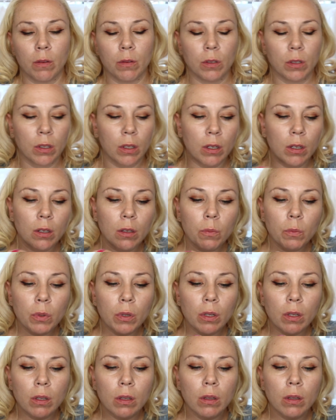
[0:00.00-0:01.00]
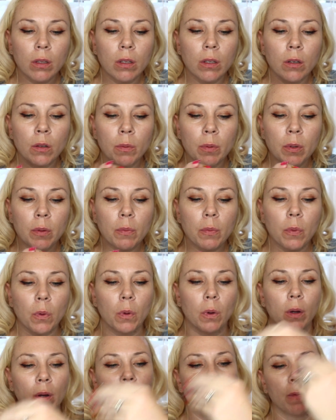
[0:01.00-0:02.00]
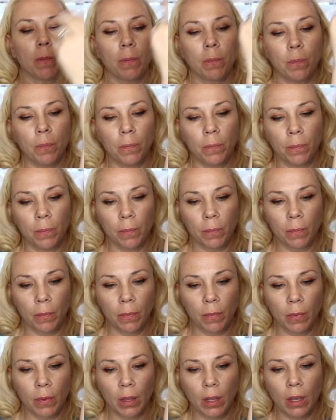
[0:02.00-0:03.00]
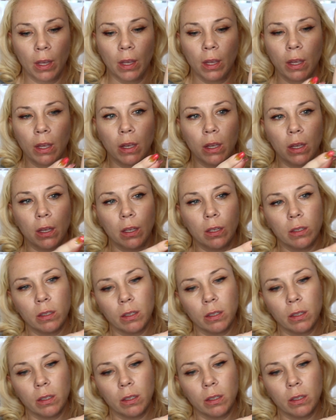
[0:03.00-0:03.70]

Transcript: Just gonna put a little bit more, and